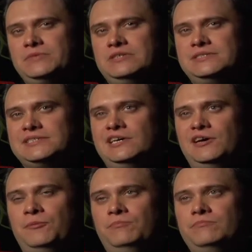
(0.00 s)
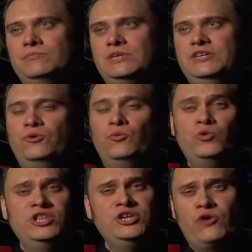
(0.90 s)
some either
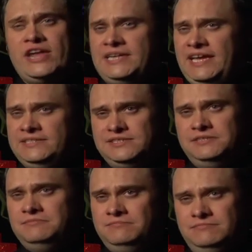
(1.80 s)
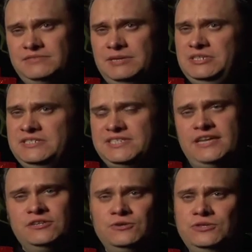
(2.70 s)
really great dancing, I mean
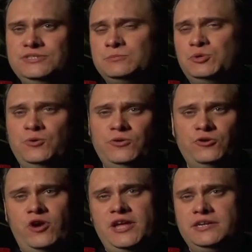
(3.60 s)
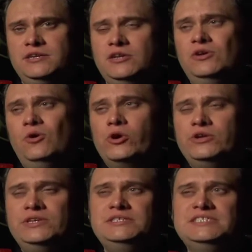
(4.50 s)
technical and smooth and great, or you
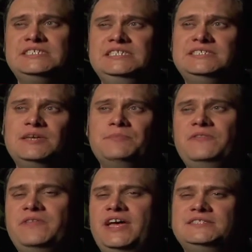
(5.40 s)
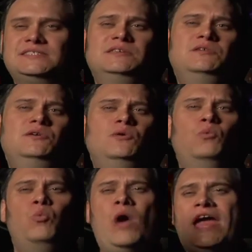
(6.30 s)
need to see something that's
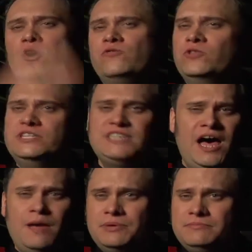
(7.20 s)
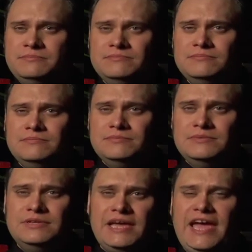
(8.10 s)
way over the top
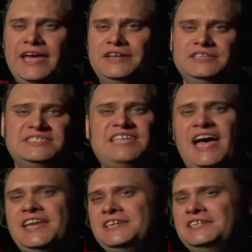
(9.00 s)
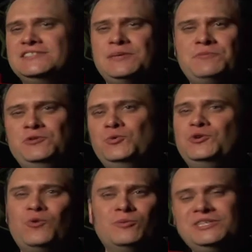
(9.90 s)
and exciting and something you
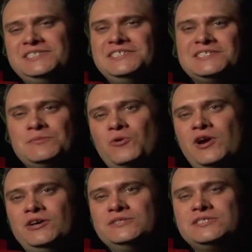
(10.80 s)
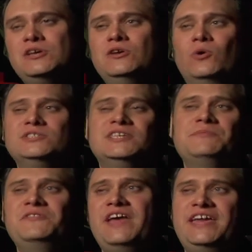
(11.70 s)
wouldn't normally see somewhere else, or
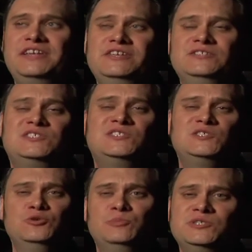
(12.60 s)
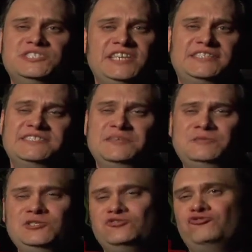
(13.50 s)
something that is super sexy, I
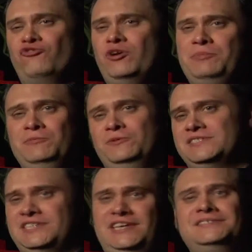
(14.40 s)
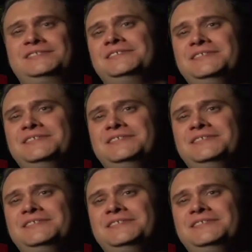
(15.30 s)
mean just dripping with sex.